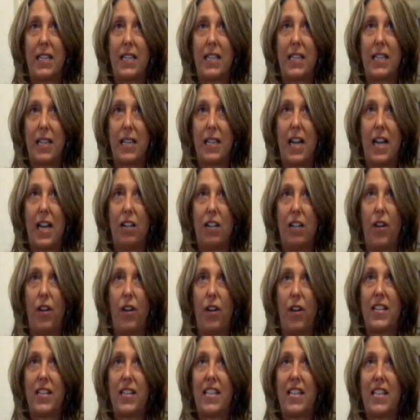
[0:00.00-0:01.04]
identify
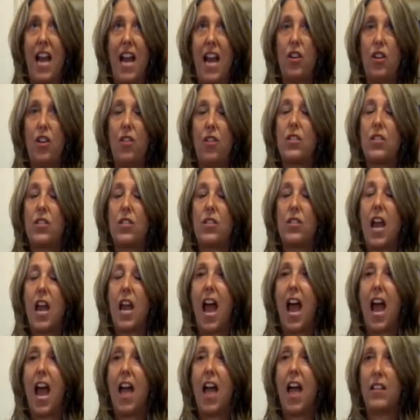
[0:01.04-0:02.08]
the standards,
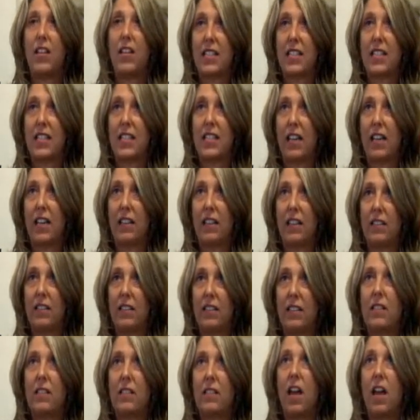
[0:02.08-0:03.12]
the
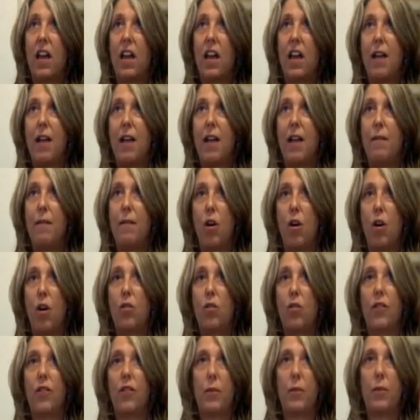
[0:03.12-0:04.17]
skills, and modes
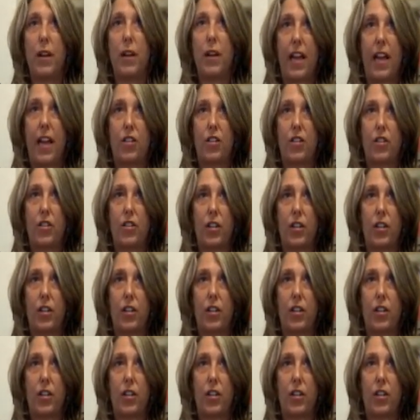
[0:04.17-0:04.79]
of communication.